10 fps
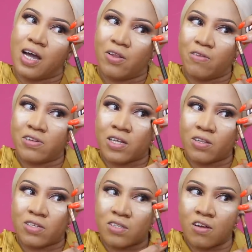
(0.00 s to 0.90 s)
and all of this
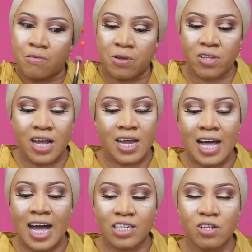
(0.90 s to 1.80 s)
kind of stuff because that
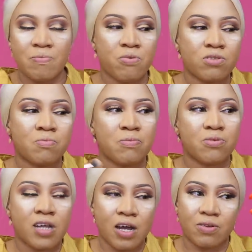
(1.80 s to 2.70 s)
can actually put
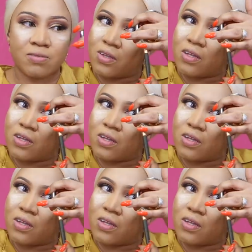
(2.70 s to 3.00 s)
people down.